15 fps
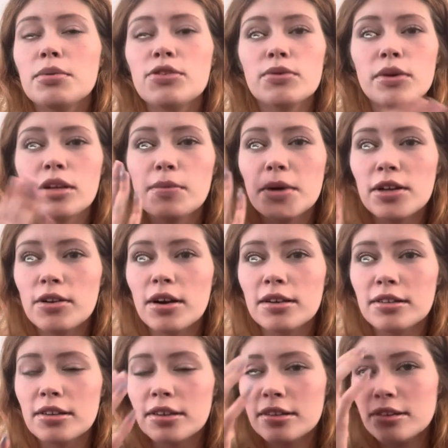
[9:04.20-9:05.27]
switch my
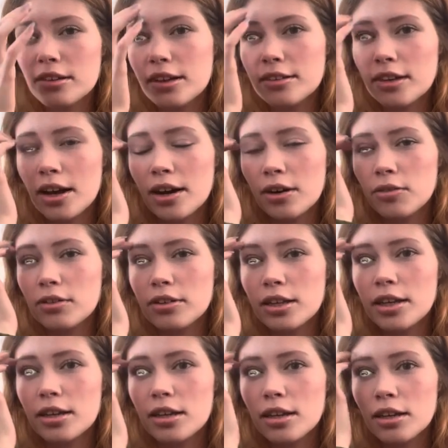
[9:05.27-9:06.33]
dressings, because again, I was
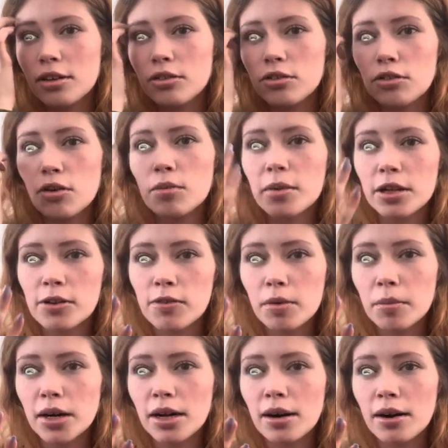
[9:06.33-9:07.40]
leaking so much from
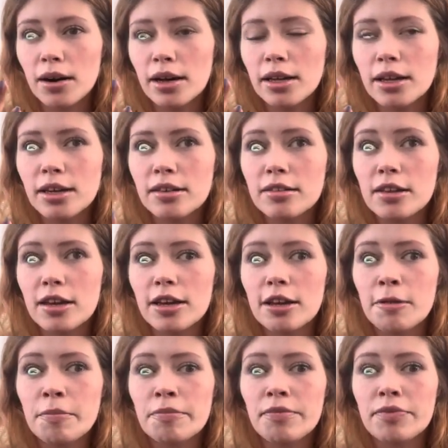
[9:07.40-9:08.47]
my eye, and it's like
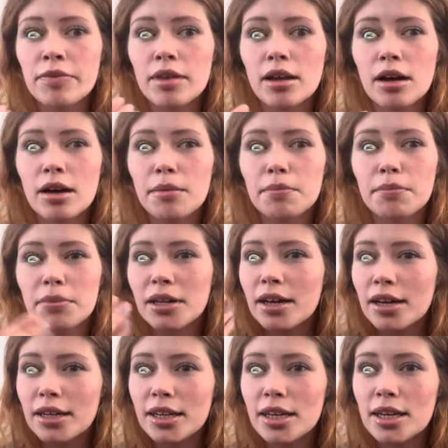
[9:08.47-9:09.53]
a
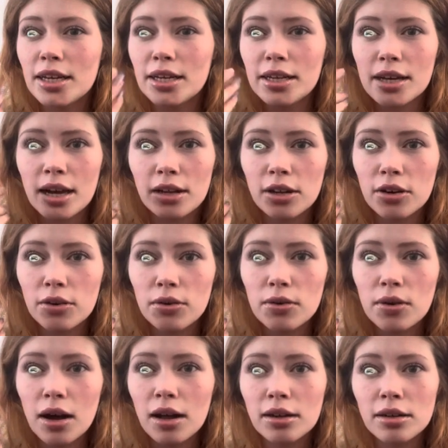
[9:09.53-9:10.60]
bloody yellow
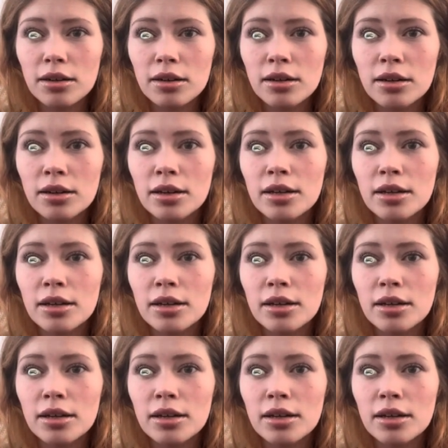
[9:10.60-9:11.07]
color.